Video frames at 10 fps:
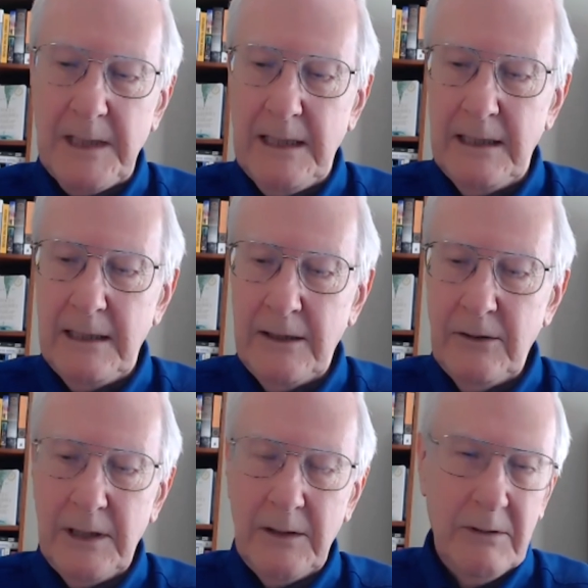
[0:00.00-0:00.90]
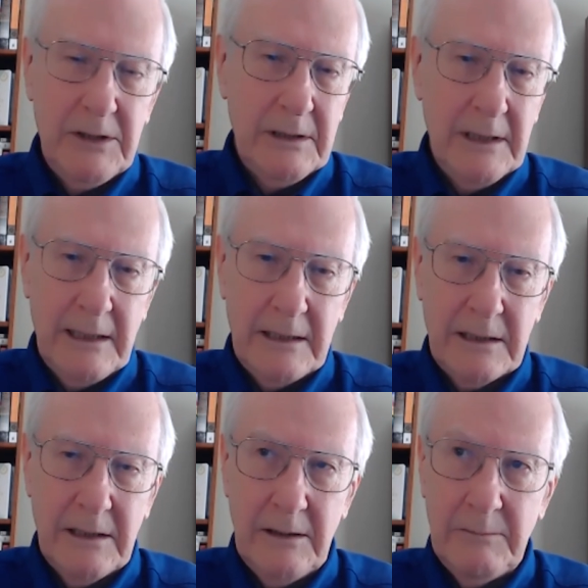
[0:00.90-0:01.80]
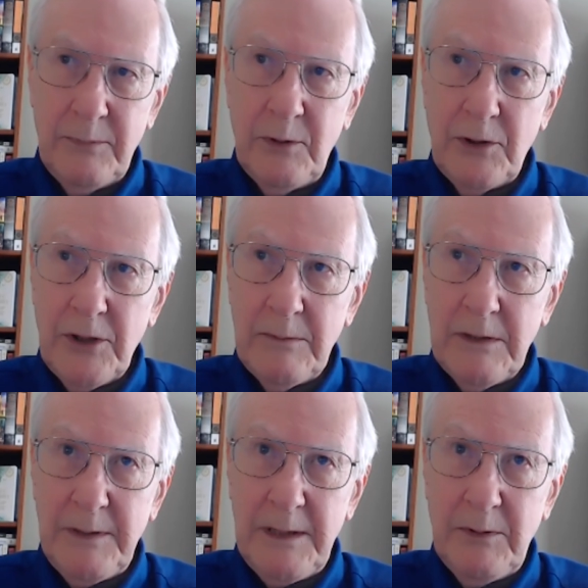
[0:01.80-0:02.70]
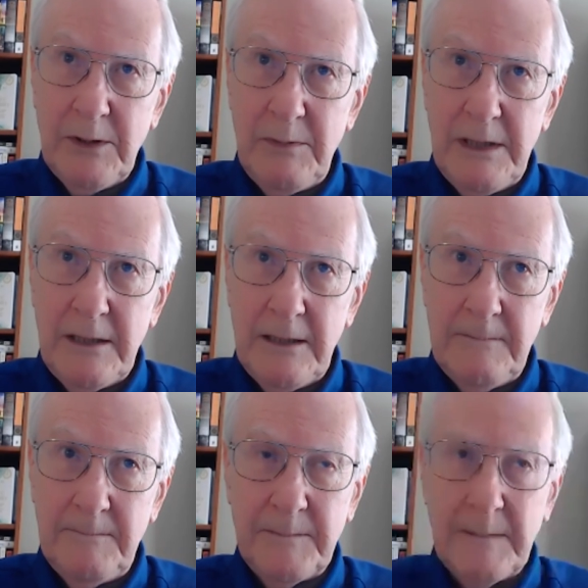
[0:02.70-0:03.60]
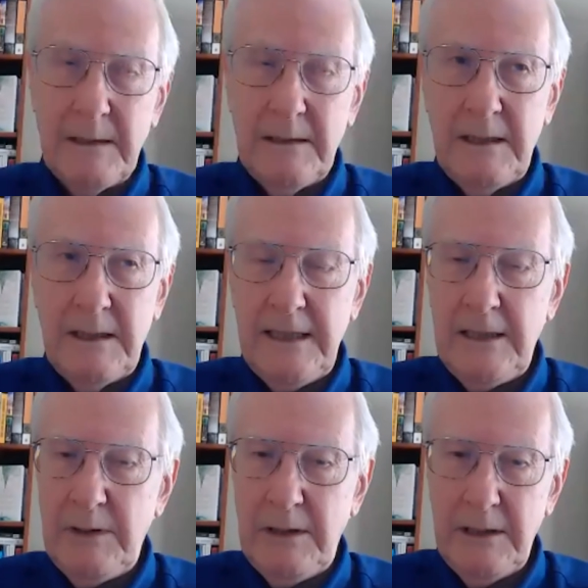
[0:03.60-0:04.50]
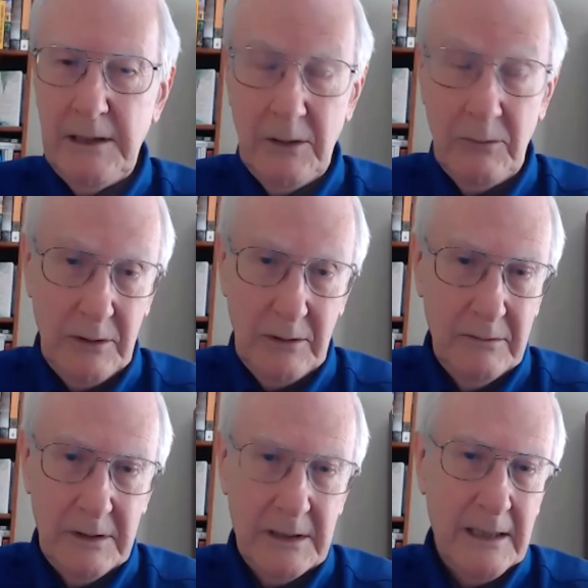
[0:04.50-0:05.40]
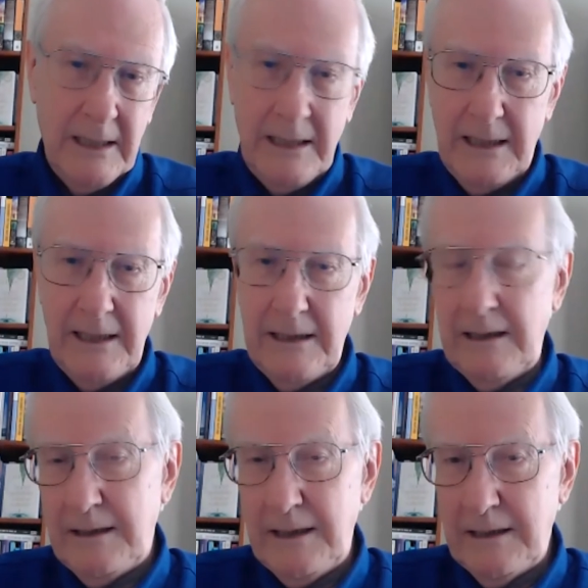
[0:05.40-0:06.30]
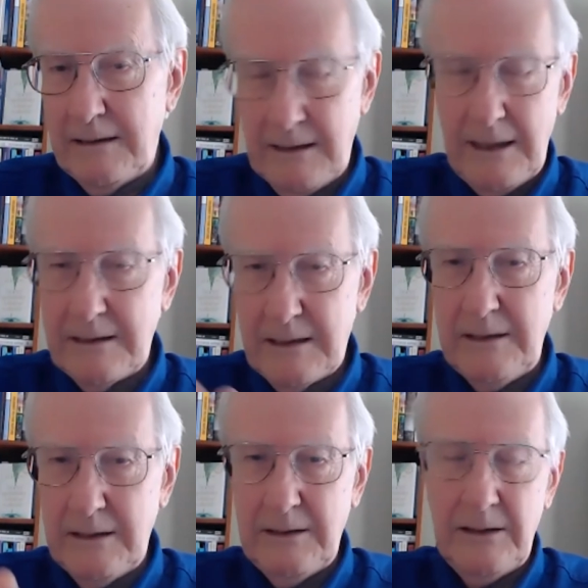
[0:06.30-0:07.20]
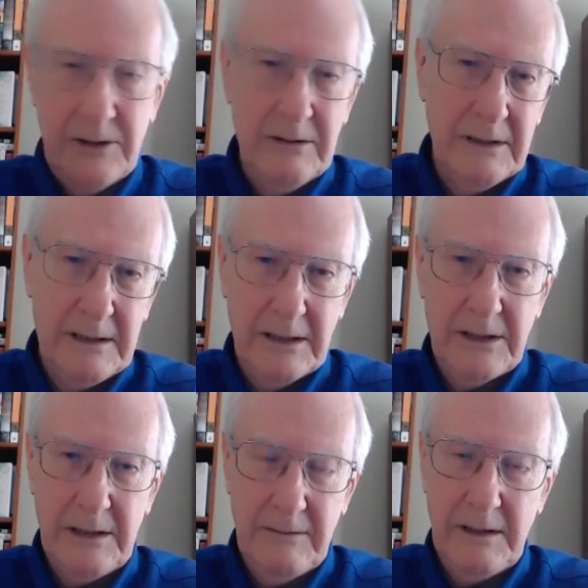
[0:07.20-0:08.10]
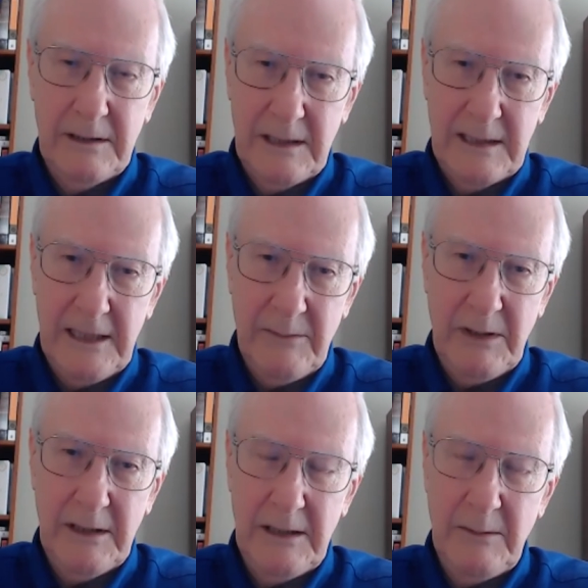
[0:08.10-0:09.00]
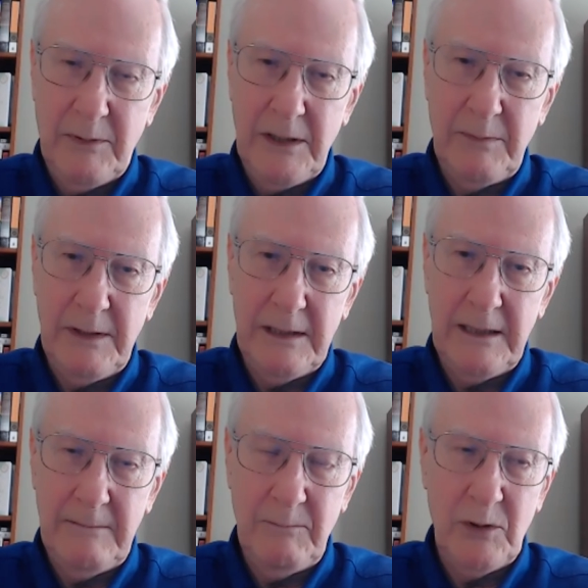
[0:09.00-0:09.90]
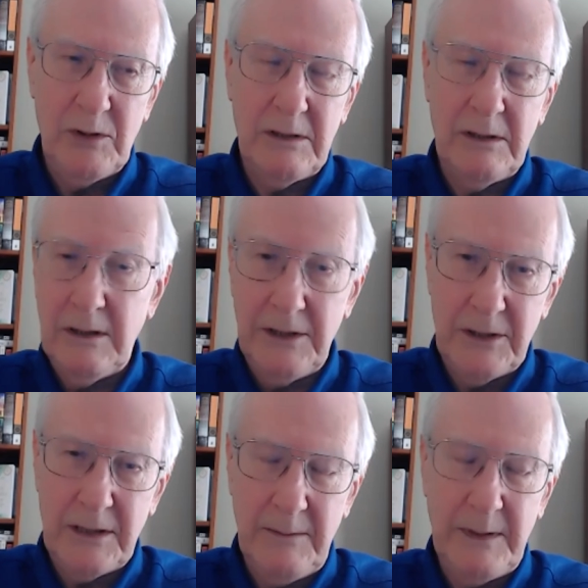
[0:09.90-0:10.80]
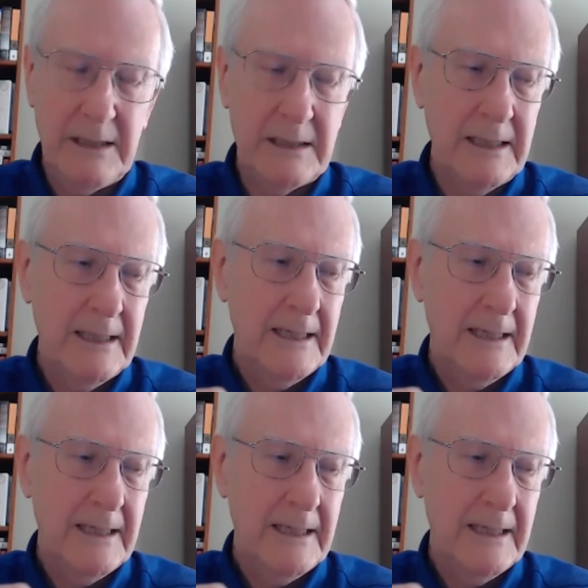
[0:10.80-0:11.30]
I don't think we should ask the procurement people to become sustainability gurus. I think that's still the jurisdiction of the sustainability department in most large companies,